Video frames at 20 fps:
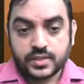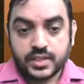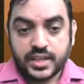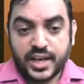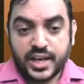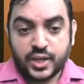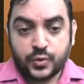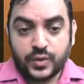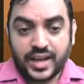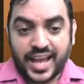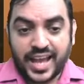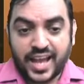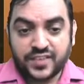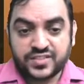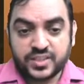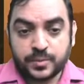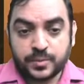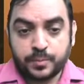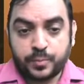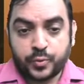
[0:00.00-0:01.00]
It will have
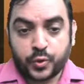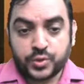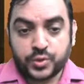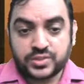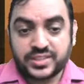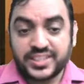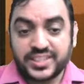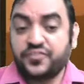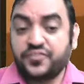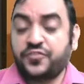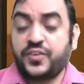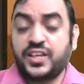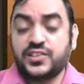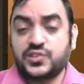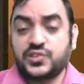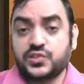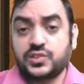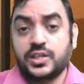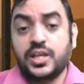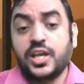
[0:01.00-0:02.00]
some processing
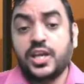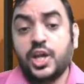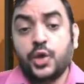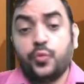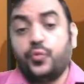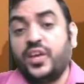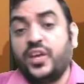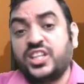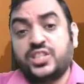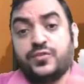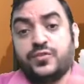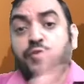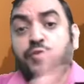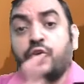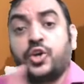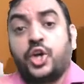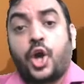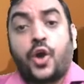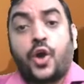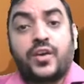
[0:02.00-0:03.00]
fees which we
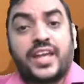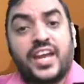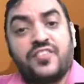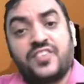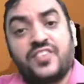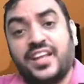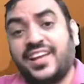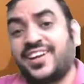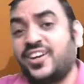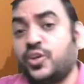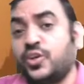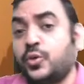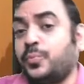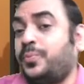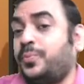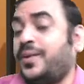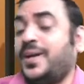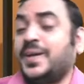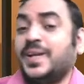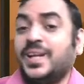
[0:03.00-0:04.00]
would not have taken to
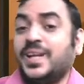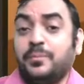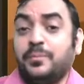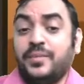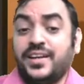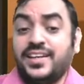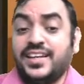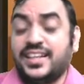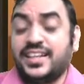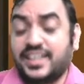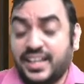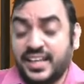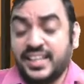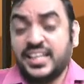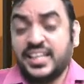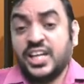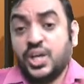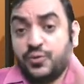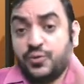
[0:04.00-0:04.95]
P&L immediately.